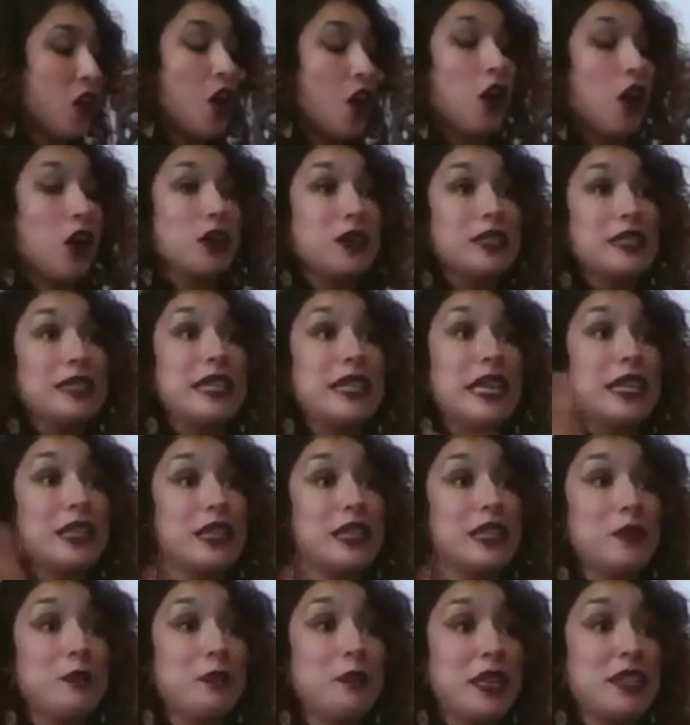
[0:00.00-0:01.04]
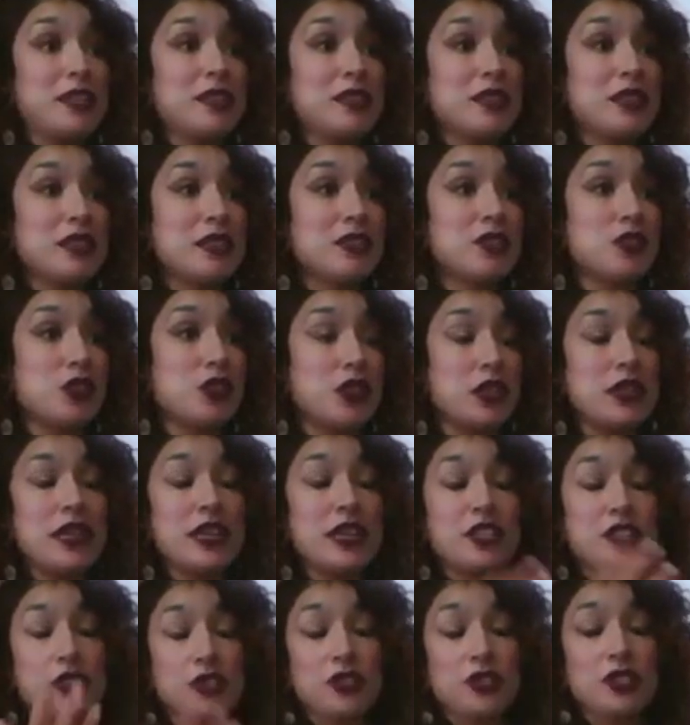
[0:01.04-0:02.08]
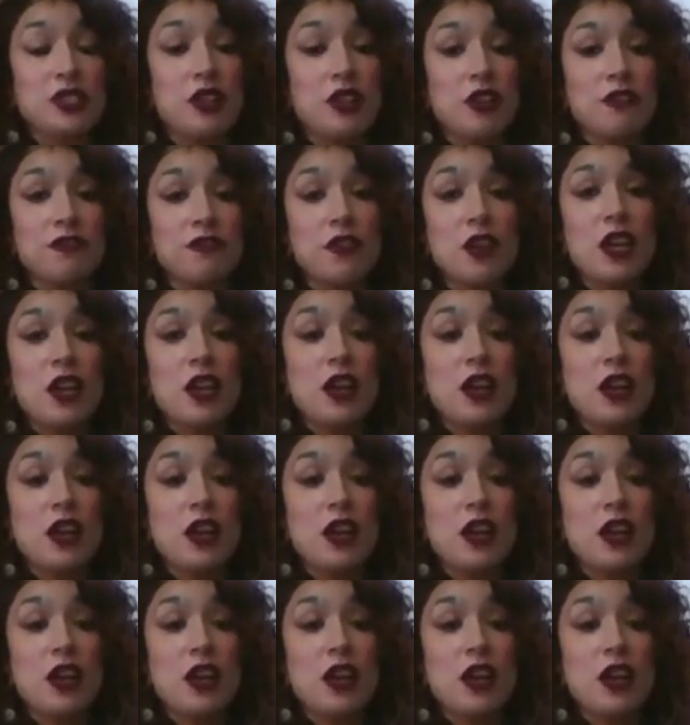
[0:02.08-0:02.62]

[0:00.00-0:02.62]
on a daily basis or connect yourself